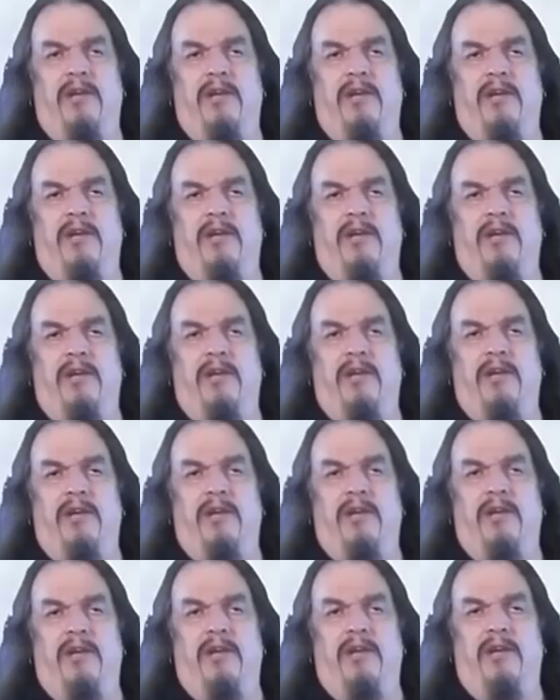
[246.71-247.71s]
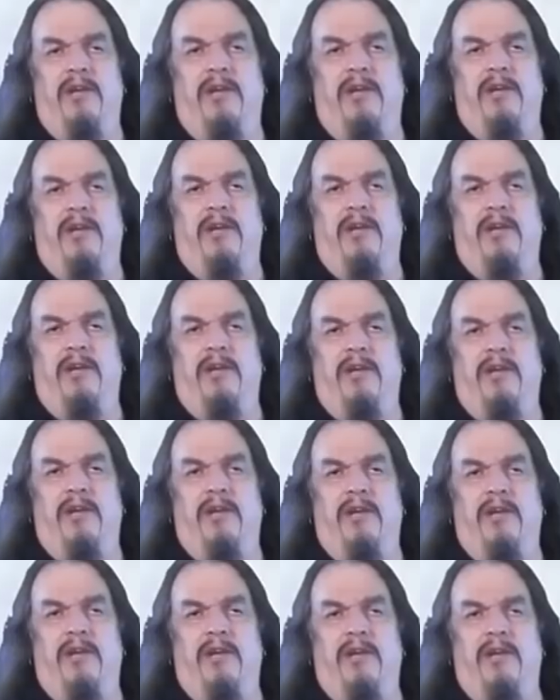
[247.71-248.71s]

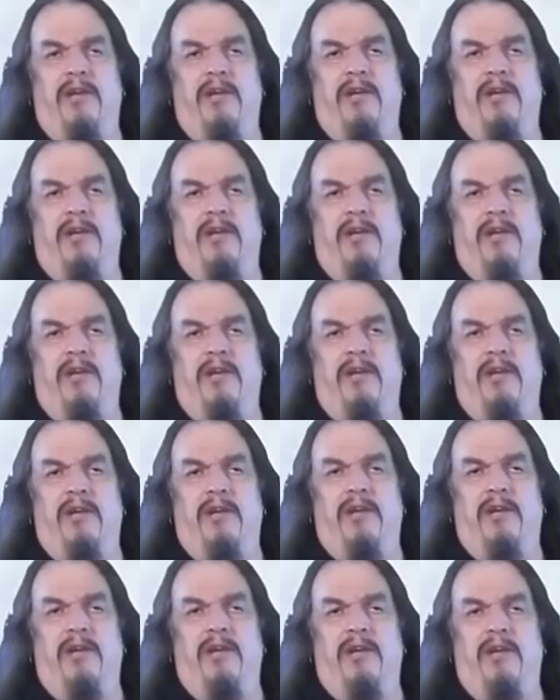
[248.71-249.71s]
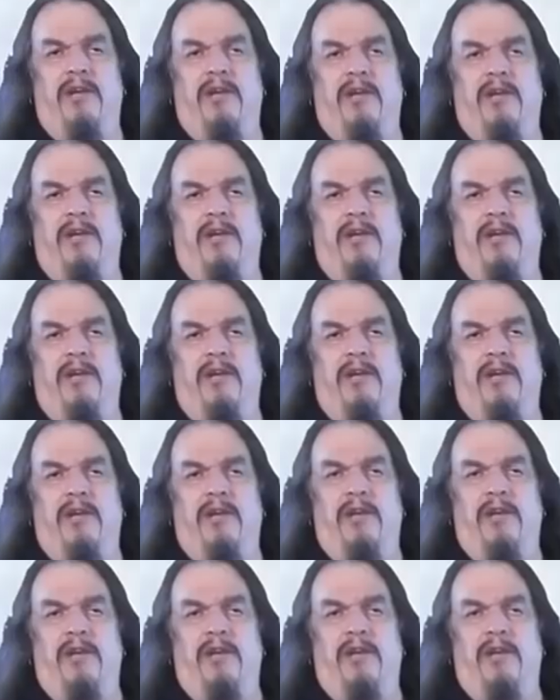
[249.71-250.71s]

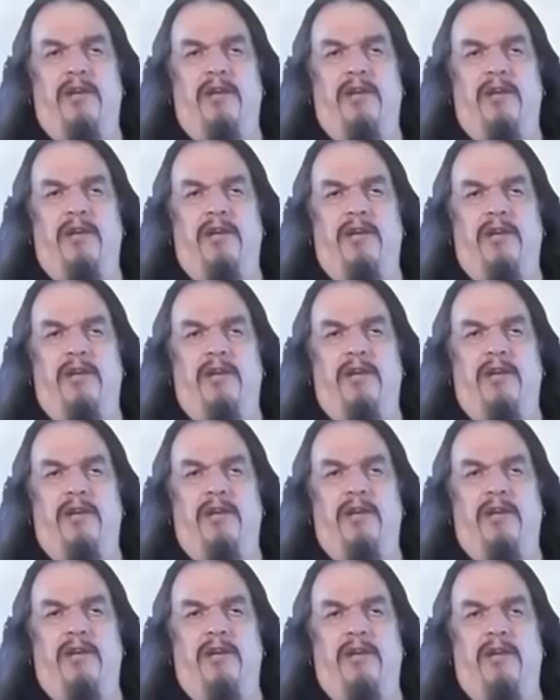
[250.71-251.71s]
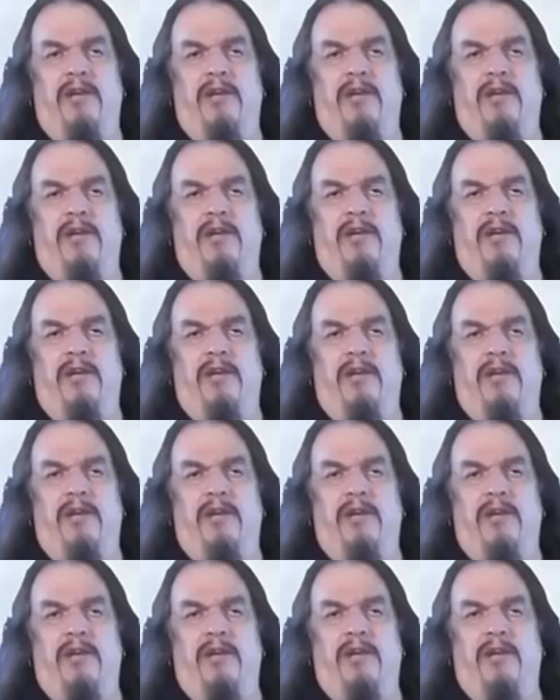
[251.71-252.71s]

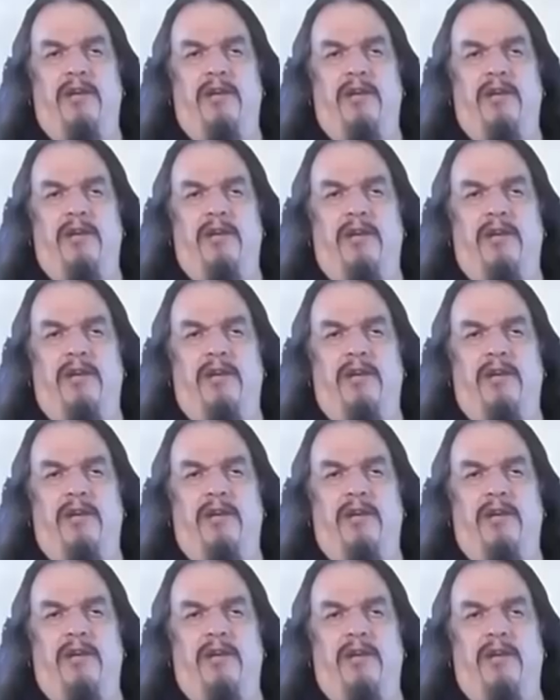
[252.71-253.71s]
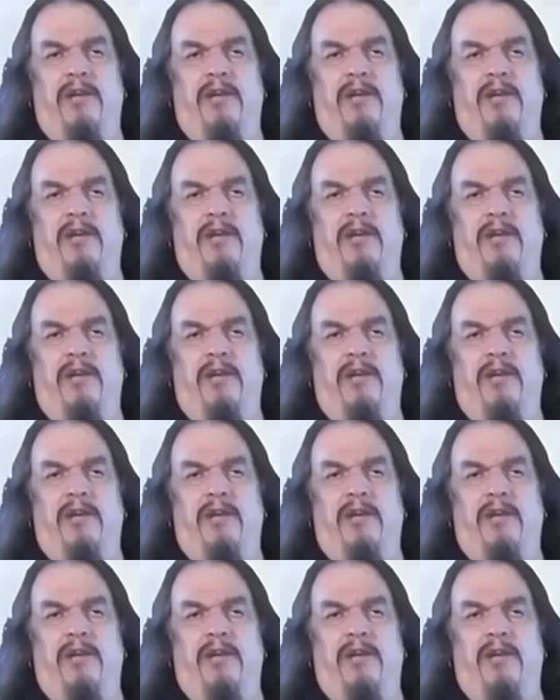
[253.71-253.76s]
(silent)